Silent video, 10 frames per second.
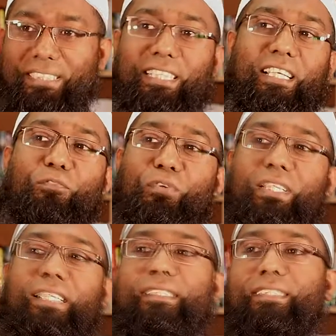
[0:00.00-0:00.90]
channel for
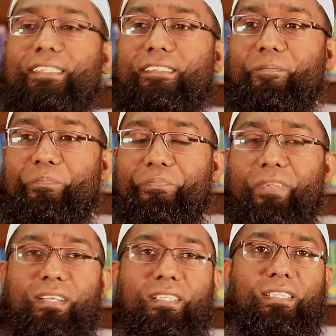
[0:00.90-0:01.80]
kids.
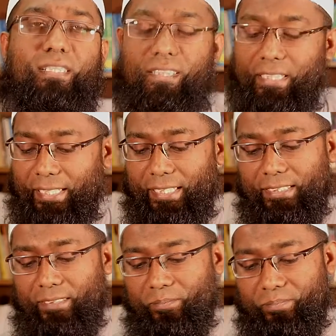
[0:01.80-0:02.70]

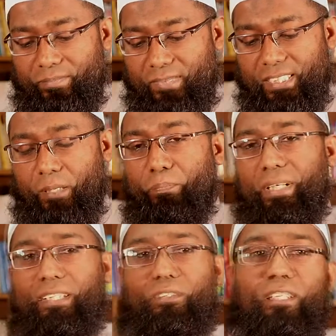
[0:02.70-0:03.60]
And some
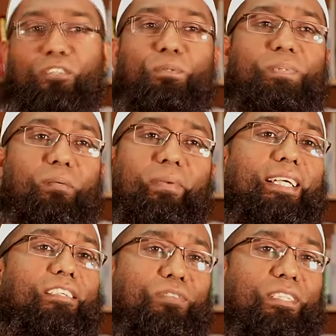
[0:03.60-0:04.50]
particular groups are
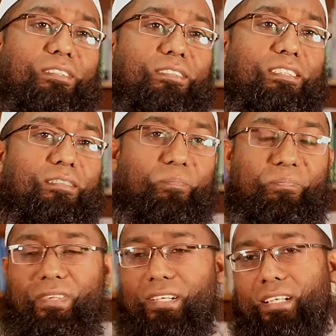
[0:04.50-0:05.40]
making videos. So
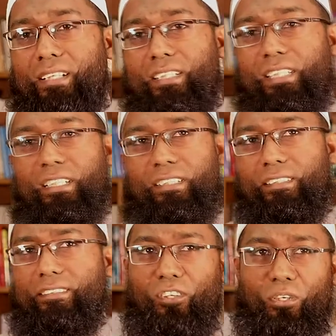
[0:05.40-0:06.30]

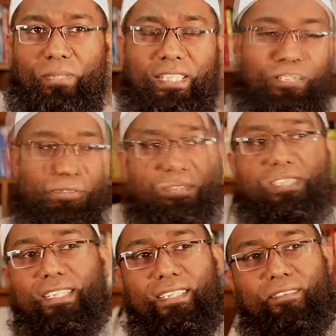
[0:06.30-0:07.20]
normally if you
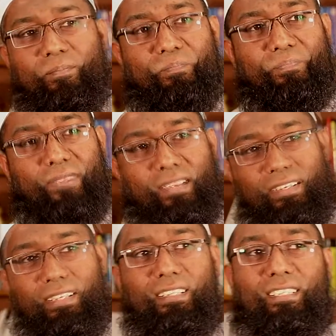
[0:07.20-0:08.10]
see,
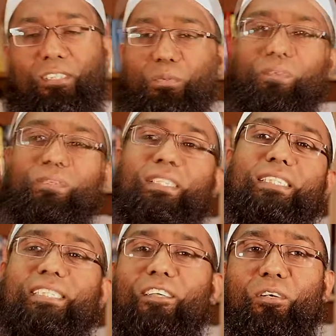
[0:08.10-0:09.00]
we
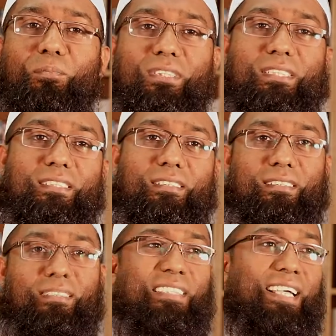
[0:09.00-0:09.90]
can see almost
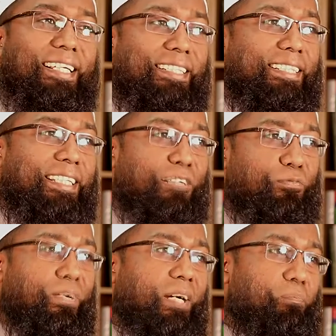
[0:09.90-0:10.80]

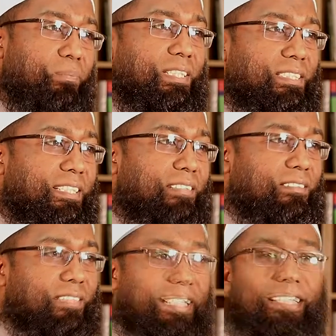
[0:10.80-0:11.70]

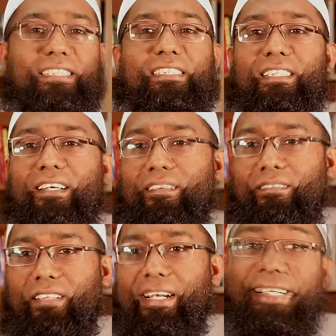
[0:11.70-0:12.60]
95% kids are
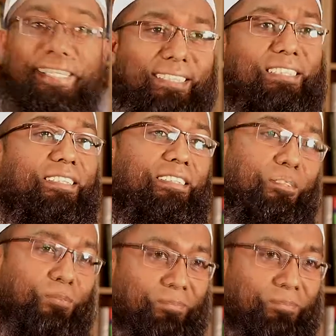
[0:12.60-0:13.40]
addicted now.